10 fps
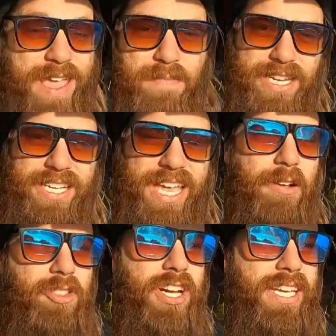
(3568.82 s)
came into
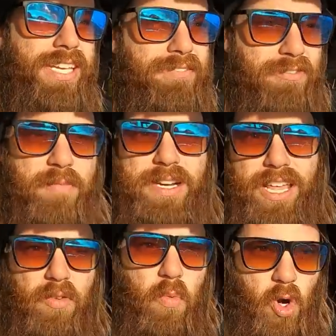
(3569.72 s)
cow trucking from
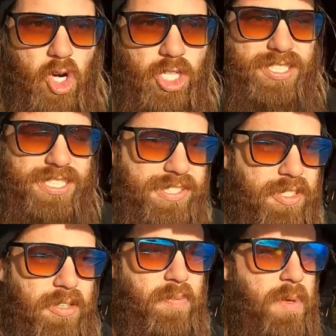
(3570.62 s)
another world,
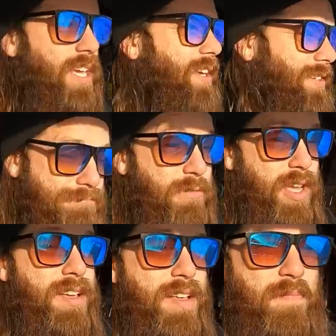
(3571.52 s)
so to speak,
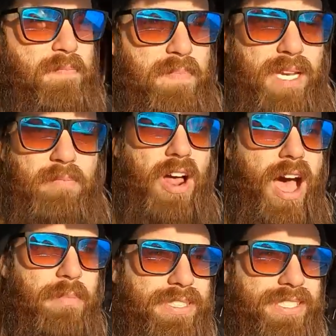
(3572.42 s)
big
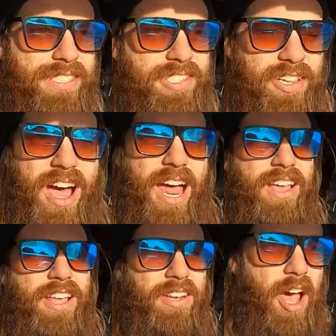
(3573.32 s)
props, because it's a lot.
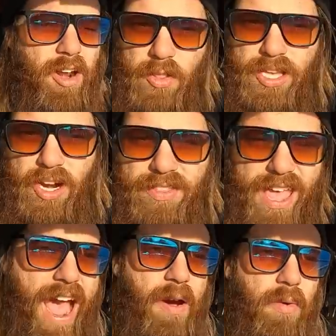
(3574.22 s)
Not only are
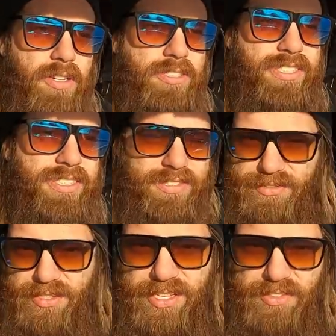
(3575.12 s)
the hours
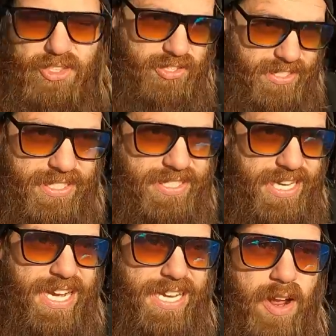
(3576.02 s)
just
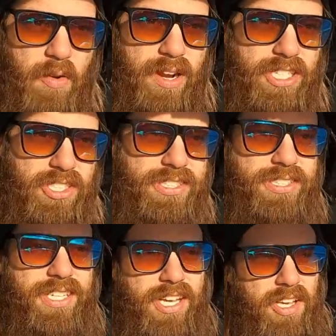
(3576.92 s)
insane and outrageous,
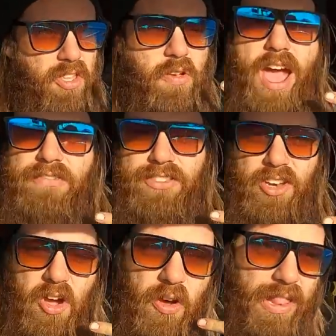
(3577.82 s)
you have to
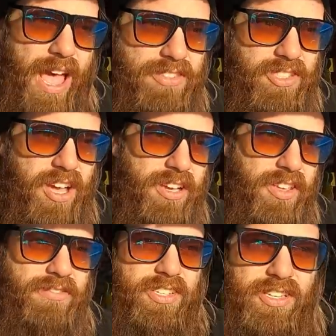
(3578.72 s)
know livestock,
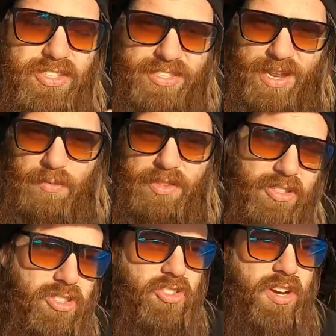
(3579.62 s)
you have to understand when
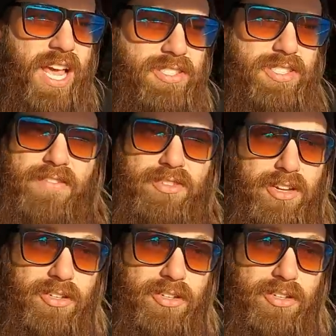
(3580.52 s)
they're distressed, you have to